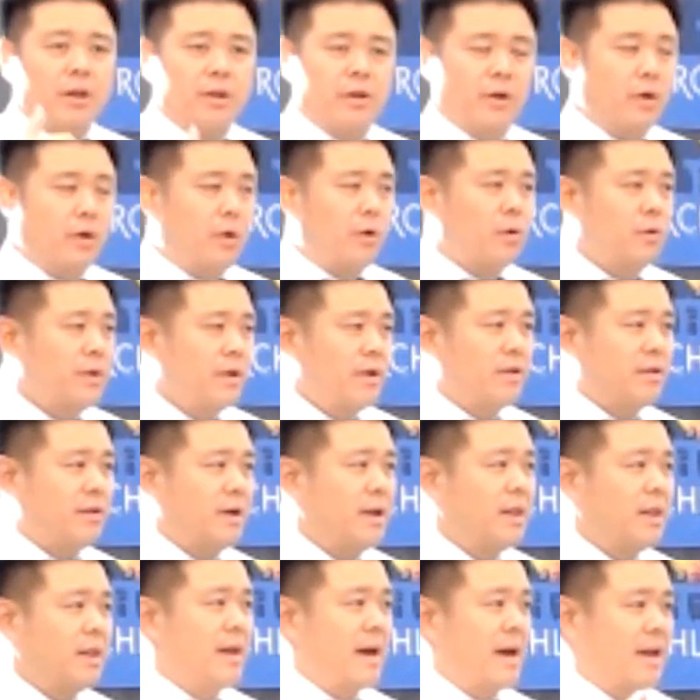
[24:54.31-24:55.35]
the only
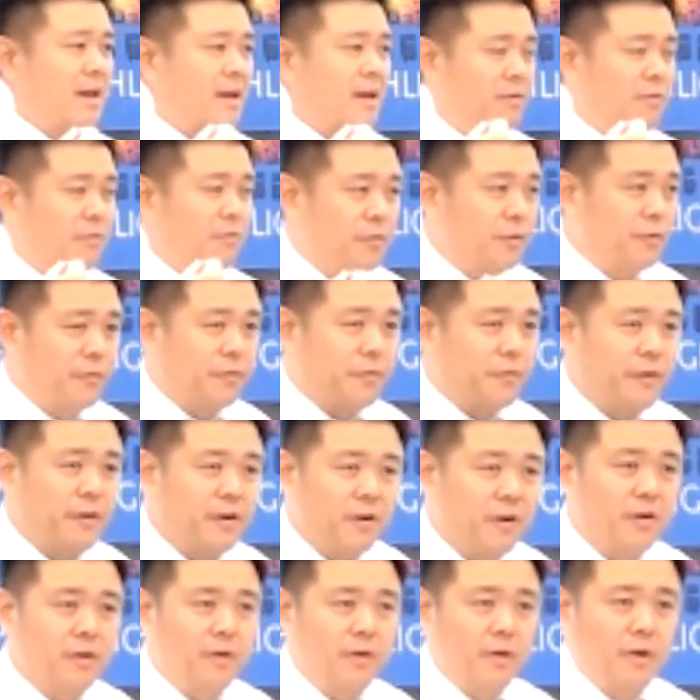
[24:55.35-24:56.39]
thing that can
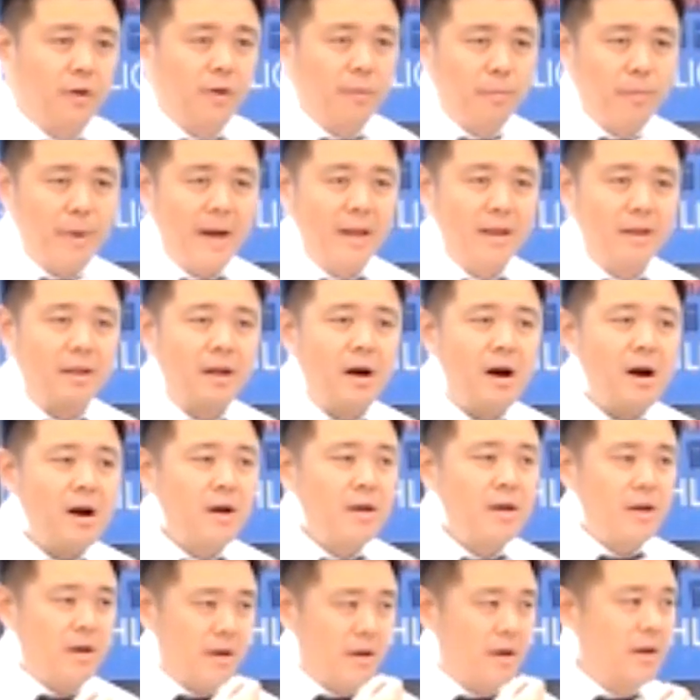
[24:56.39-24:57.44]
fulfill my
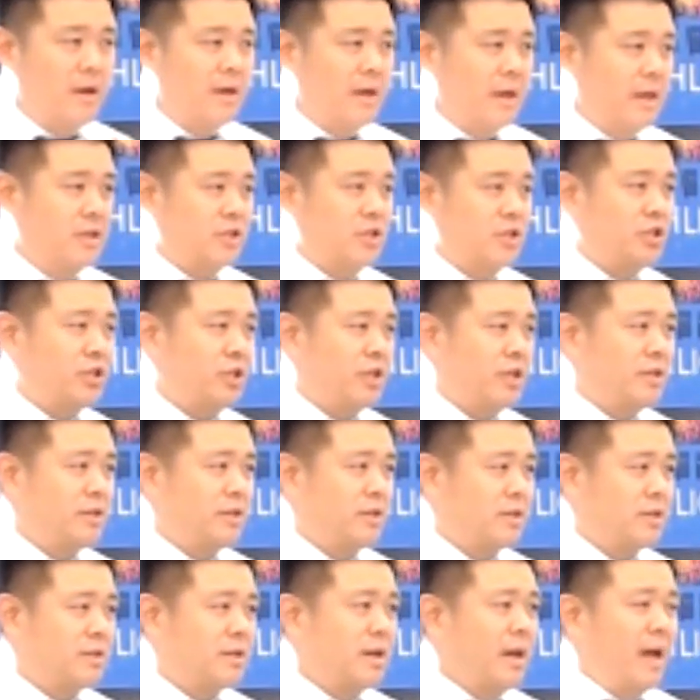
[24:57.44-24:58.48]
longing is
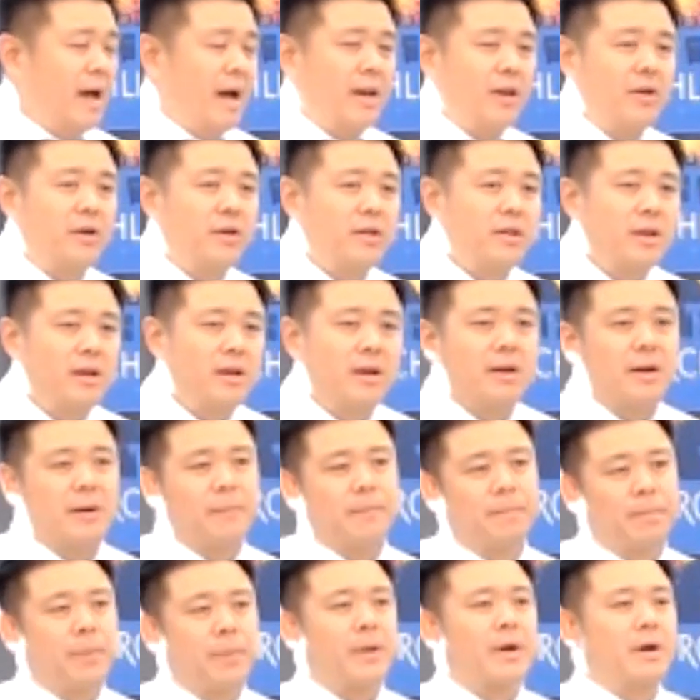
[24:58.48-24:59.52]
Jesus. And you're
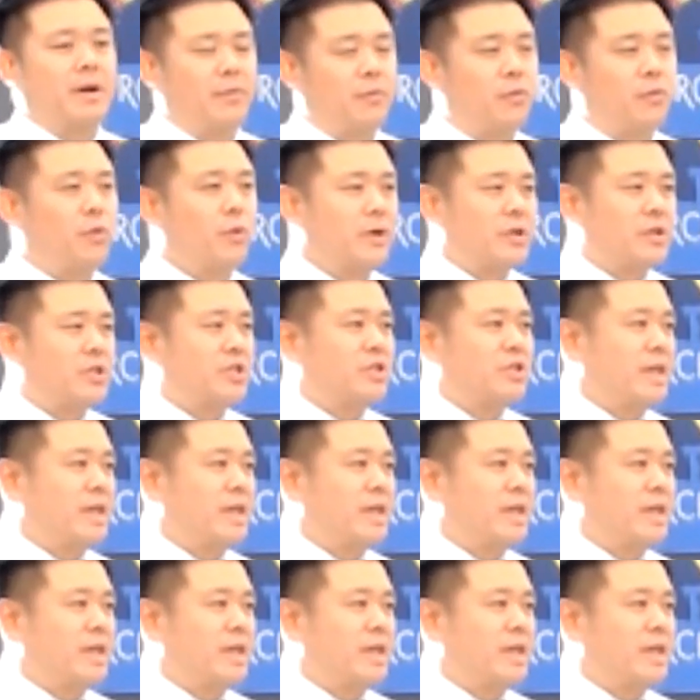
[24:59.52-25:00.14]
thinking, of course